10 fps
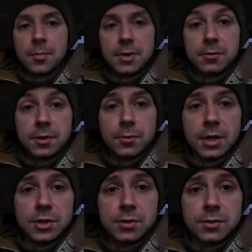Apparently,
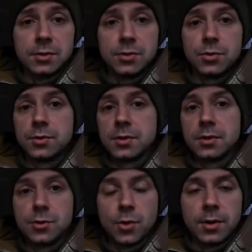Russians used
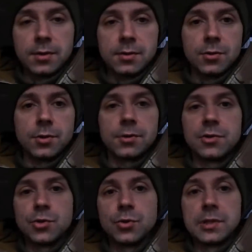a drone in order
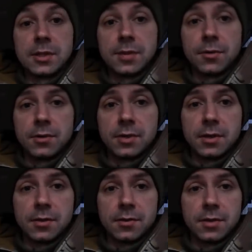to deliver
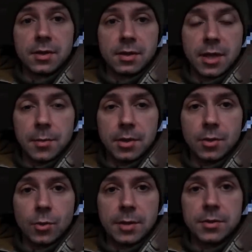their
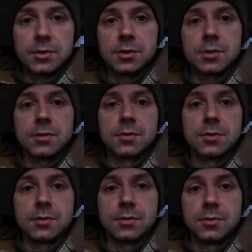chemical weapons
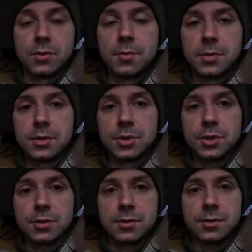to the
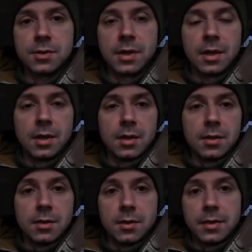positions
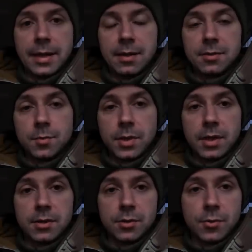held
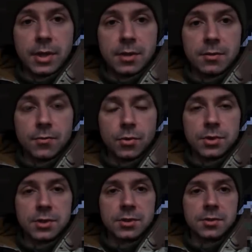by Ukrainian
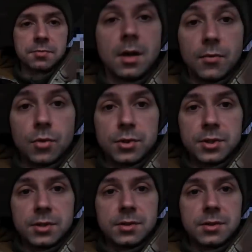forces. Of
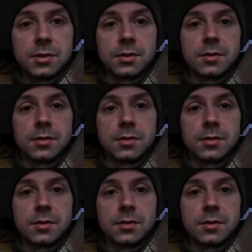course, it's